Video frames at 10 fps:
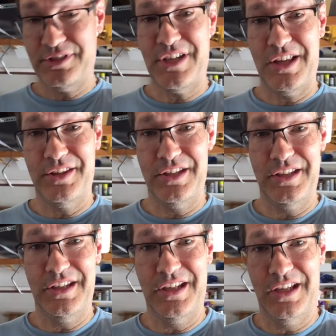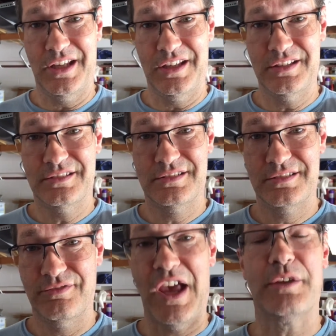inside the uh,
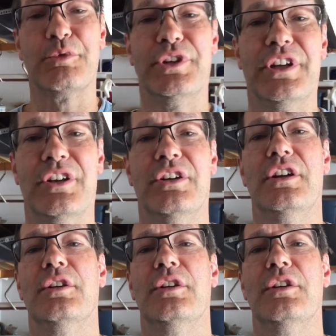vacuum cleaner.